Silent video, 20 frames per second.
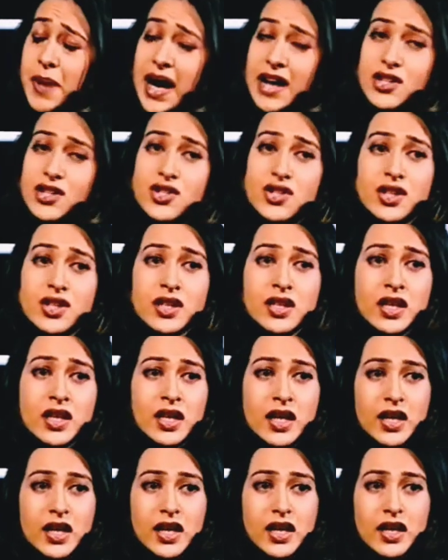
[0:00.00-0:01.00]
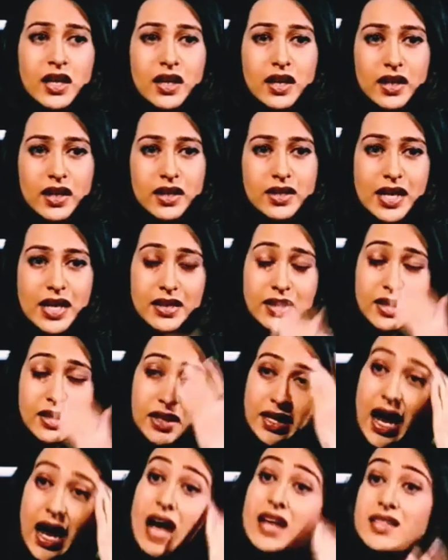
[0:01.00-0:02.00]
passion. It had the
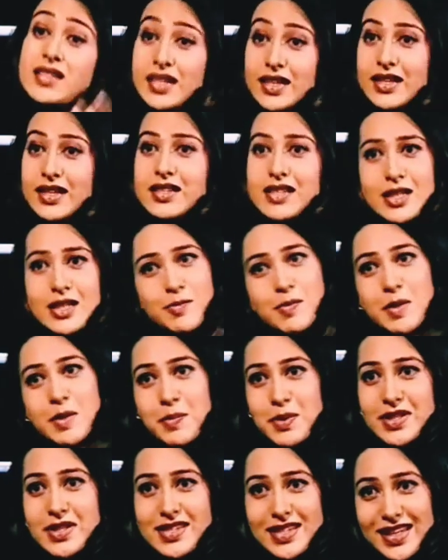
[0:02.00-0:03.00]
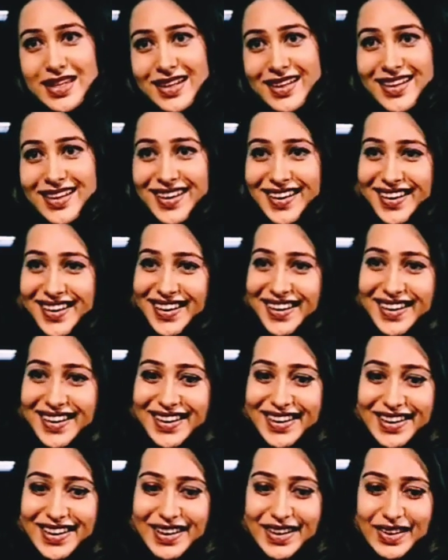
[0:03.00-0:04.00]
classiness, as people say,
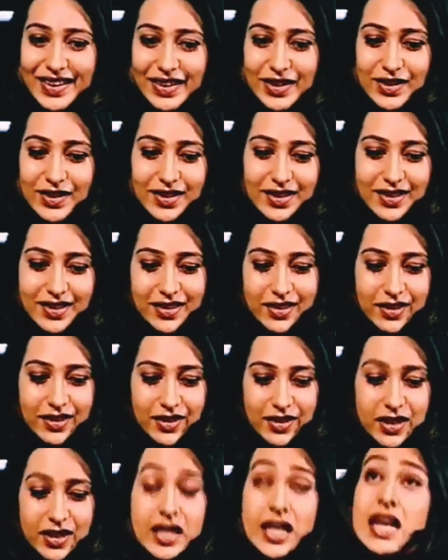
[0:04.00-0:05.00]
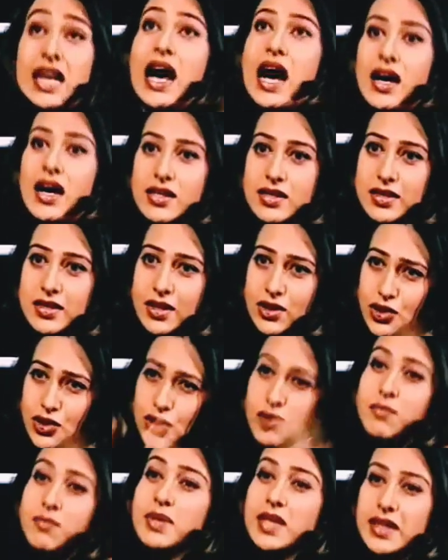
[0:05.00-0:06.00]
the class that
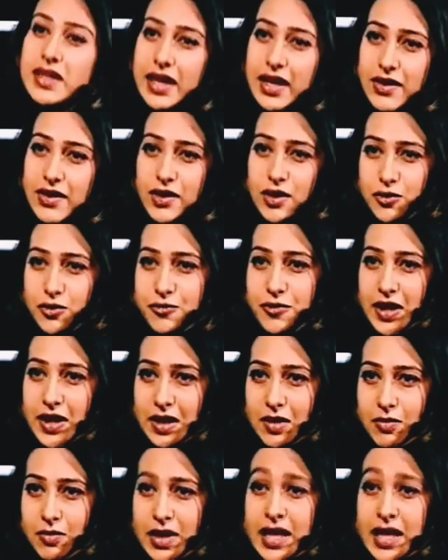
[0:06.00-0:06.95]
should be there in a film.